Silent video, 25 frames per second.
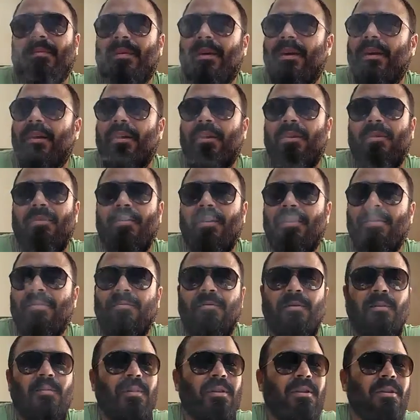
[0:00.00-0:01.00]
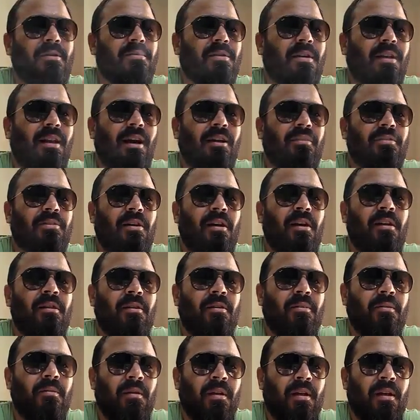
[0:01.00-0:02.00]
There you go, nothing wrong with those clouds
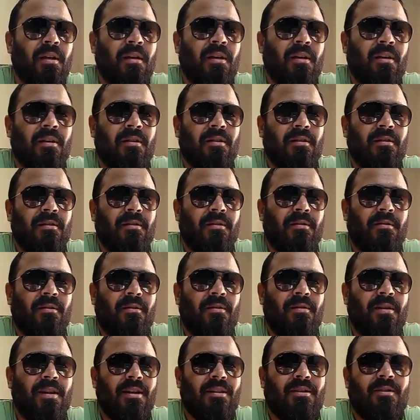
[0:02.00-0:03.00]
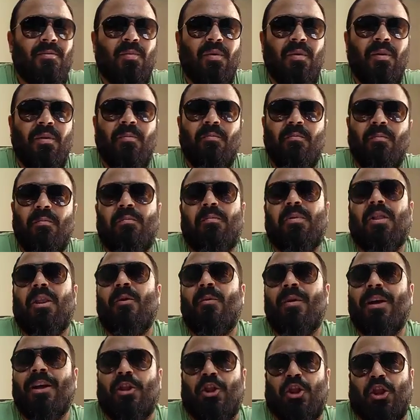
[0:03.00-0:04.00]
either. You don't need to be
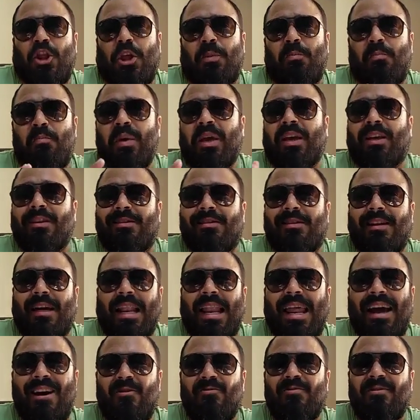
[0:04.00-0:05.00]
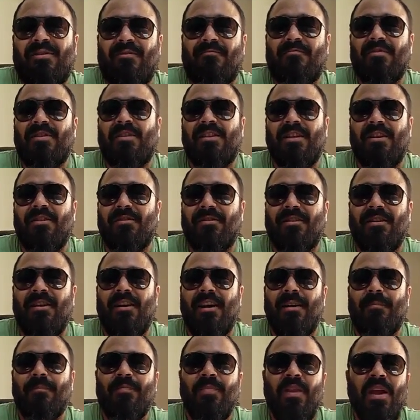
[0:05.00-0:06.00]
blowing the biggest clouds every single
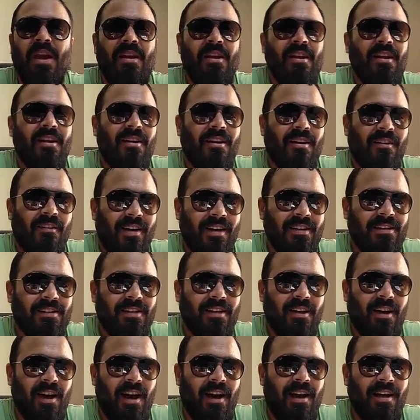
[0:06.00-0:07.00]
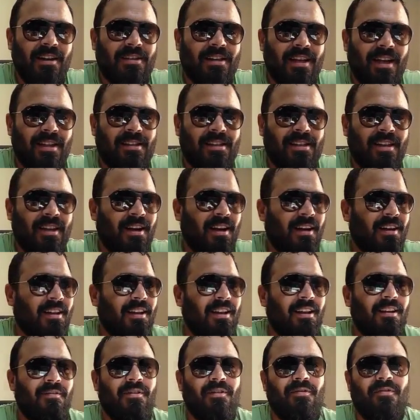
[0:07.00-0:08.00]
time. Alright, so guys, that's it. I'm going
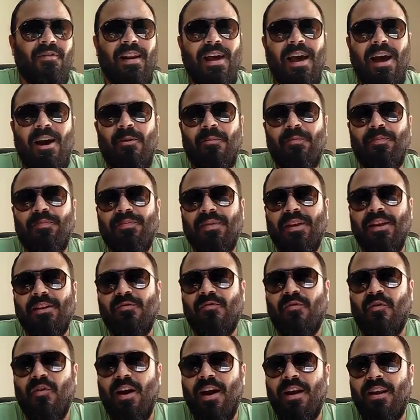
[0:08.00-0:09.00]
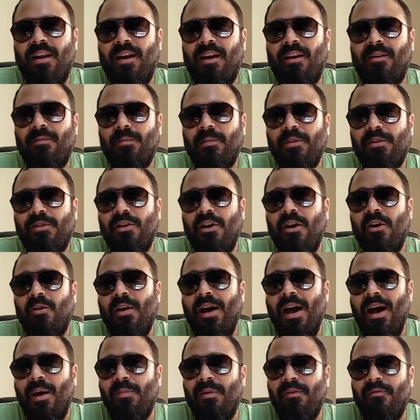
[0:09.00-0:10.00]
to leave you for now. It's Friday,
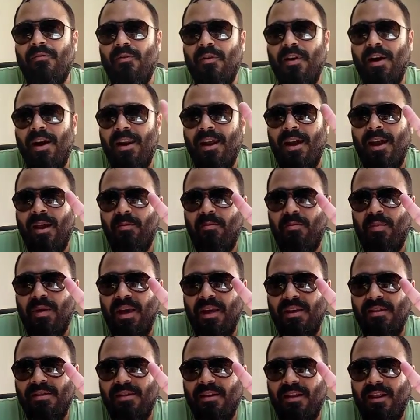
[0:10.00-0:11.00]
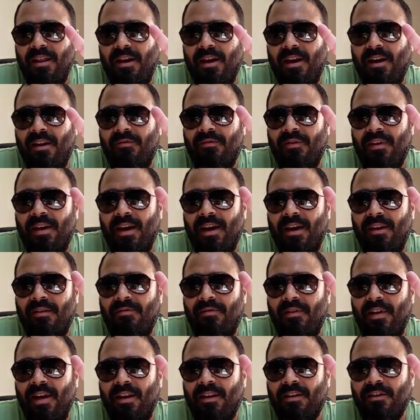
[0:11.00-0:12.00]
so happy Friday, peace and love,
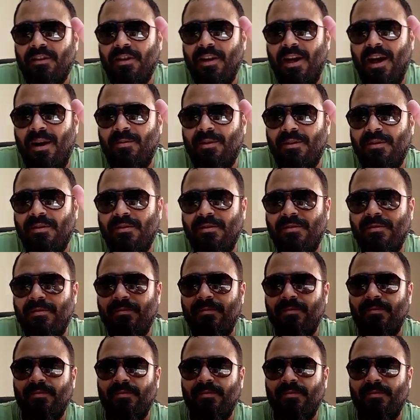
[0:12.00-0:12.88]
and Freilichen Shabbos.